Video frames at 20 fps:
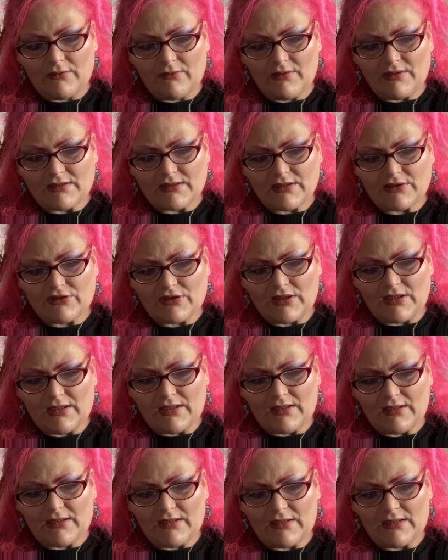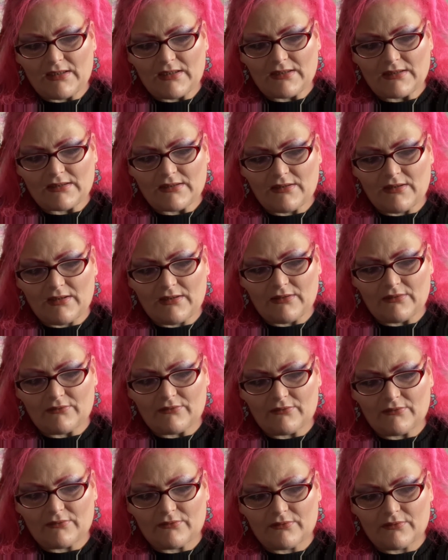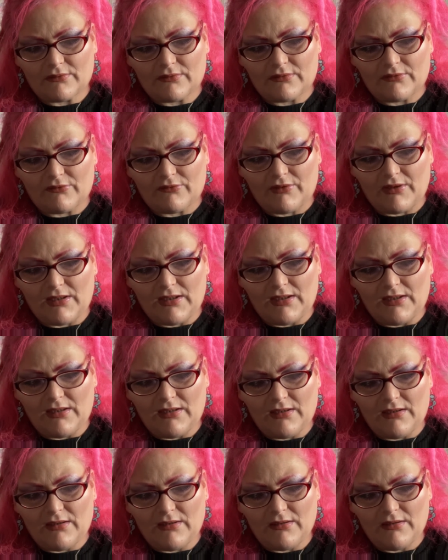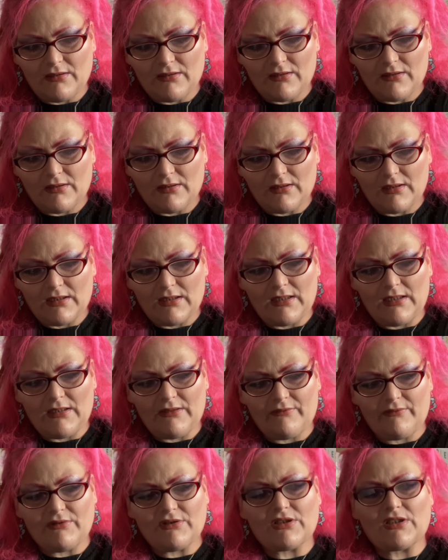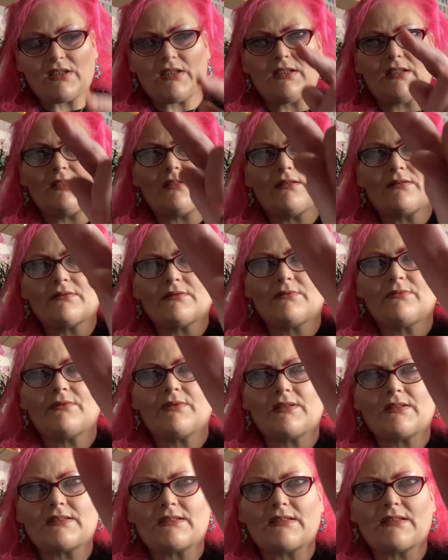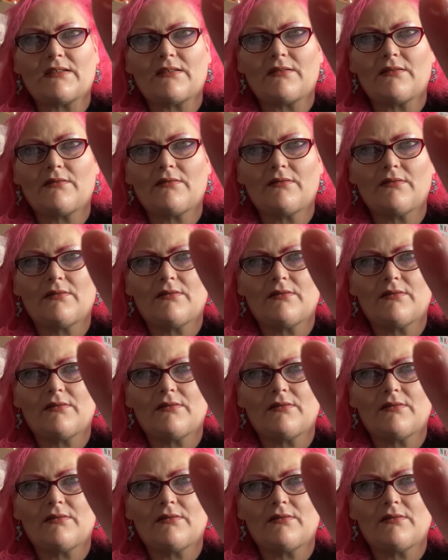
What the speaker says: Oh, it's a jelly. It is like a greeny, cleary jelly. I don't know if you can see.